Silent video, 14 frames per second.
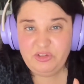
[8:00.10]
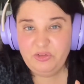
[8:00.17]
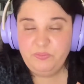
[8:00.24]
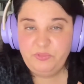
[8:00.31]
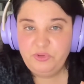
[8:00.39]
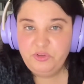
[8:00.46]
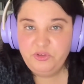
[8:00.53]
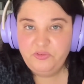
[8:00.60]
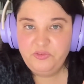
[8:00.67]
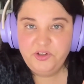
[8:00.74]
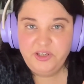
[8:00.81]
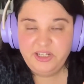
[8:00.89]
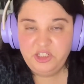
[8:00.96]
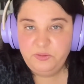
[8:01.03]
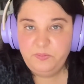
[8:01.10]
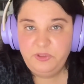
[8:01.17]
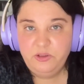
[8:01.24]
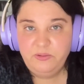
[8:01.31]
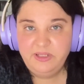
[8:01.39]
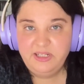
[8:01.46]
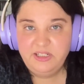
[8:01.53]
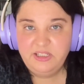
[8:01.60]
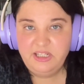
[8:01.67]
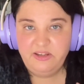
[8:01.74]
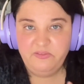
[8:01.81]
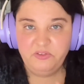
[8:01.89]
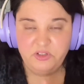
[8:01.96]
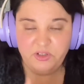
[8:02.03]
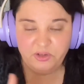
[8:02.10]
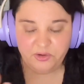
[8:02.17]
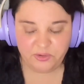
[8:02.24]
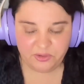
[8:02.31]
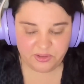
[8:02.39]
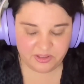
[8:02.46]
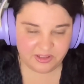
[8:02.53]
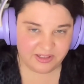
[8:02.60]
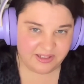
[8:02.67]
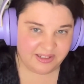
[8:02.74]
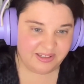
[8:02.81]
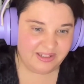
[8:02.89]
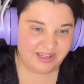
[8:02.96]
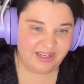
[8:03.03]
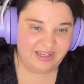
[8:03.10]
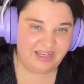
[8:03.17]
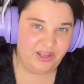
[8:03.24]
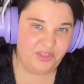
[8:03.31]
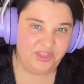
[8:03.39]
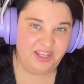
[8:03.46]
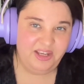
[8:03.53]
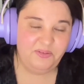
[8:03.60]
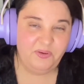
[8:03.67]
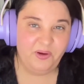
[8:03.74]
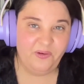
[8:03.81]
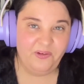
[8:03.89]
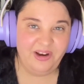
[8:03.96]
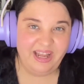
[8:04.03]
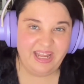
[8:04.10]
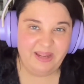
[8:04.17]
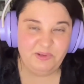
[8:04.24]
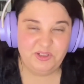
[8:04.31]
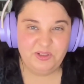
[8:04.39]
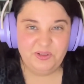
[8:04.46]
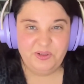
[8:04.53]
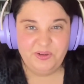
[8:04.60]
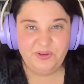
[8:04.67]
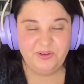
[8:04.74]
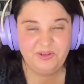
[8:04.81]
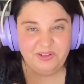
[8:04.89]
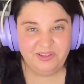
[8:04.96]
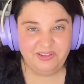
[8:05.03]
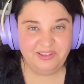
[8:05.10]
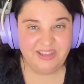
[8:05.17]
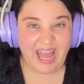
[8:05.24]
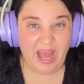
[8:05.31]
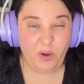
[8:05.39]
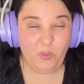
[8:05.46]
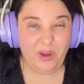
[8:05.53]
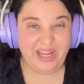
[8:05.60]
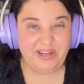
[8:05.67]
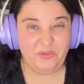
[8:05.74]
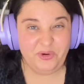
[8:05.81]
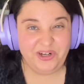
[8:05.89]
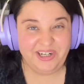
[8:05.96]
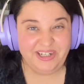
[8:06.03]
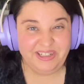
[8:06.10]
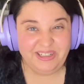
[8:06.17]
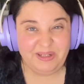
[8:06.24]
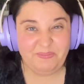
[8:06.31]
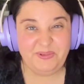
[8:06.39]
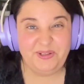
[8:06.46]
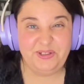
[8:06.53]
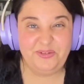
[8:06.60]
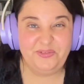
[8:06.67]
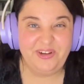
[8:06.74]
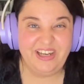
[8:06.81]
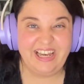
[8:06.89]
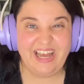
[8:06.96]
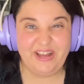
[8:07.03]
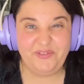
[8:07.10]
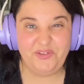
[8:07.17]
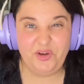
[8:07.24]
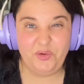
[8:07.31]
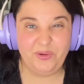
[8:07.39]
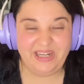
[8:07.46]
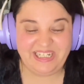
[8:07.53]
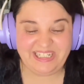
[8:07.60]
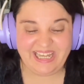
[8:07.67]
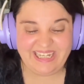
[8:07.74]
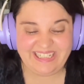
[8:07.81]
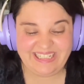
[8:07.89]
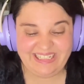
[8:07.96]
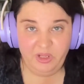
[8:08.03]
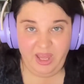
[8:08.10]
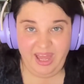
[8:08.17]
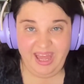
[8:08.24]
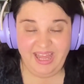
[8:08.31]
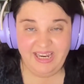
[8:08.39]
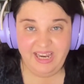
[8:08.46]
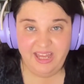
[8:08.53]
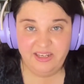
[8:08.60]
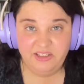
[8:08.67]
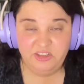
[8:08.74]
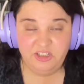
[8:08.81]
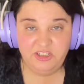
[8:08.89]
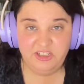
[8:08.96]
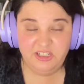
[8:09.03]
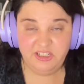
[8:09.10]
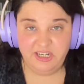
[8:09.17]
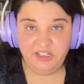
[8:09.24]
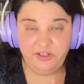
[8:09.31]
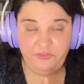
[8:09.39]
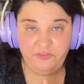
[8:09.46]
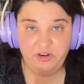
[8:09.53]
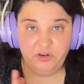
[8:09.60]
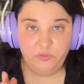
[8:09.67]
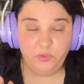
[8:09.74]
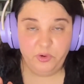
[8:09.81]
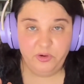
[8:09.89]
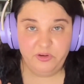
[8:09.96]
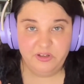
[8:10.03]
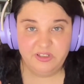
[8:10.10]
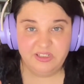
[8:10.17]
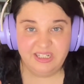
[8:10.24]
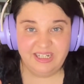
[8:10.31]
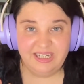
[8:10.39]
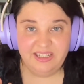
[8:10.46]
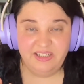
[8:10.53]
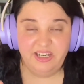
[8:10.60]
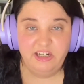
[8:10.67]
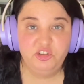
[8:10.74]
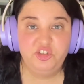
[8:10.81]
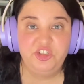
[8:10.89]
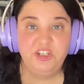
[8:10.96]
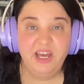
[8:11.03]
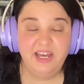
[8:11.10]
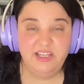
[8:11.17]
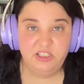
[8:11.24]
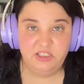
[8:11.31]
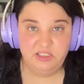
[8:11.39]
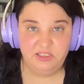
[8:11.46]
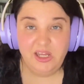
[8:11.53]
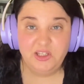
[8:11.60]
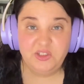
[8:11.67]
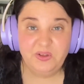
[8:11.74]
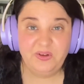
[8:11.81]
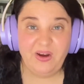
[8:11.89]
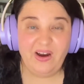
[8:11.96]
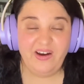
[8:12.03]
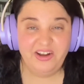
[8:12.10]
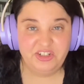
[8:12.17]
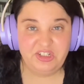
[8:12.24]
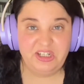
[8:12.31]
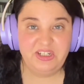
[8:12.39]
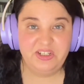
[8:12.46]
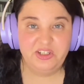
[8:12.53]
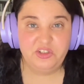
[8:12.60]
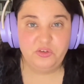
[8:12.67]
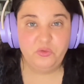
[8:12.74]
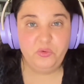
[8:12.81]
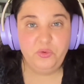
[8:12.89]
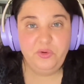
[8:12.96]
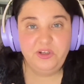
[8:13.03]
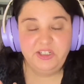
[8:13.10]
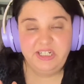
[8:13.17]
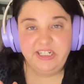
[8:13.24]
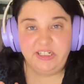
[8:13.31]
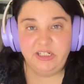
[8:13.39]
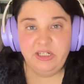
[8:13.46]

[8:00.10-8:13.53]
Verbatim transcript: beautiful experience, even though I think we all aim to go that way where the beautiful life awaits us. And not just that they're different rules, they are just so God, Jesus ruled there.